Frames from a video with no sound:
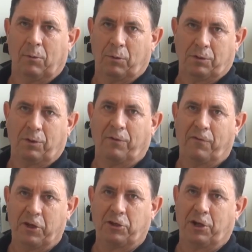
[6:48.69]
was their
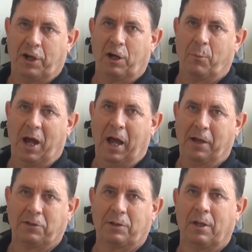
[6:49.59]
Visionaire
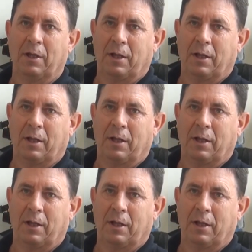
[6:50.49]
mask.